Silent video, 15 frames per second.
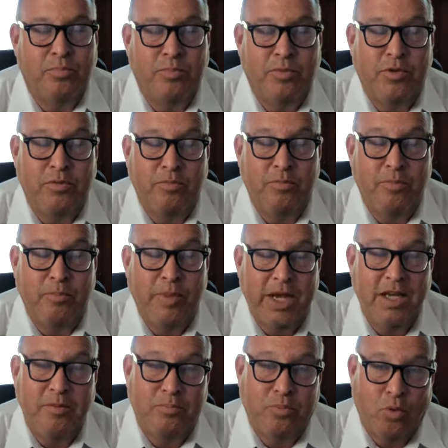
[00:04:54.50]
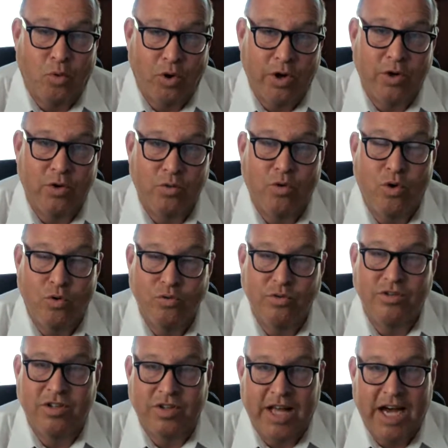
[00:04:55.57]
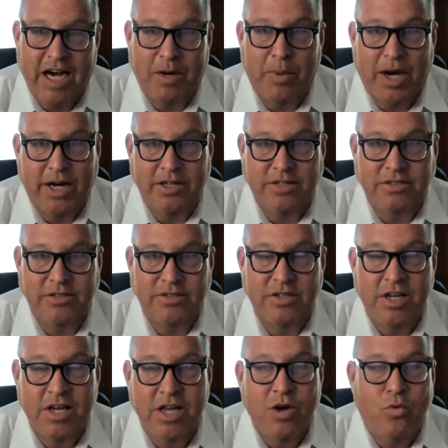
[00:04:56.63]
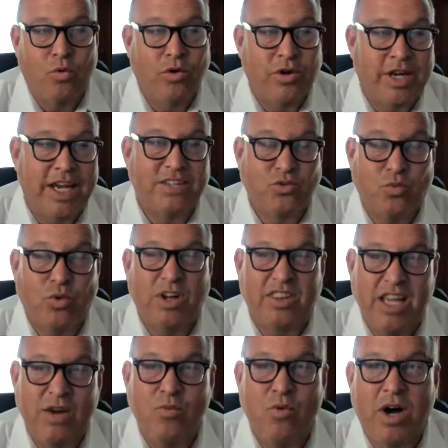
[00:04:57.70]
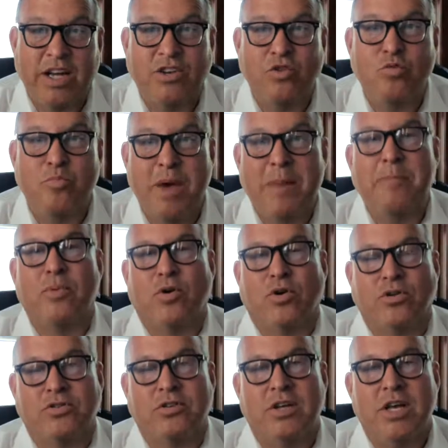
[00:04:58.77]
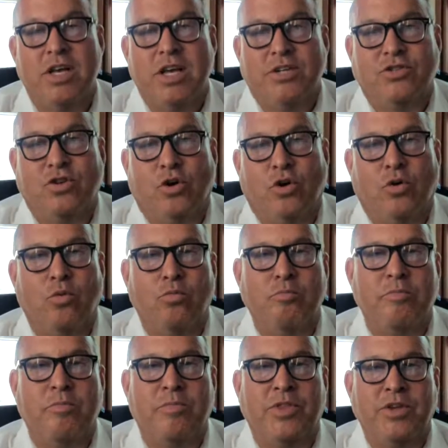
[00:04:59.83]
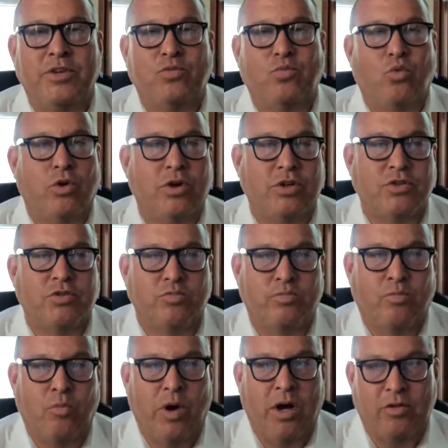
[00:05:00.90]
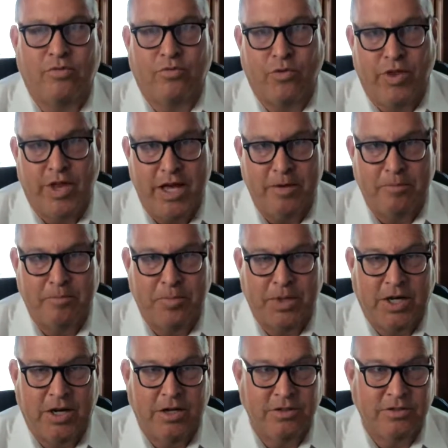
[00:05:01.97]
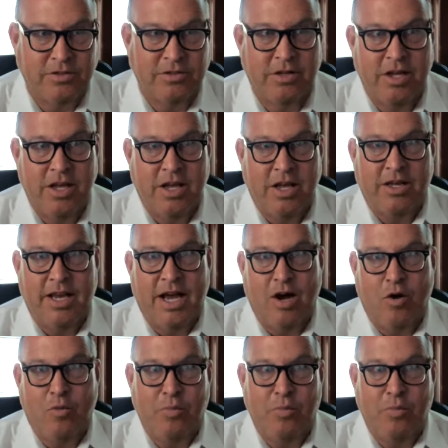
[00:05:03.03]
the main board who owns the lock boxes, well, guess what? They want new members. So this works well for them because now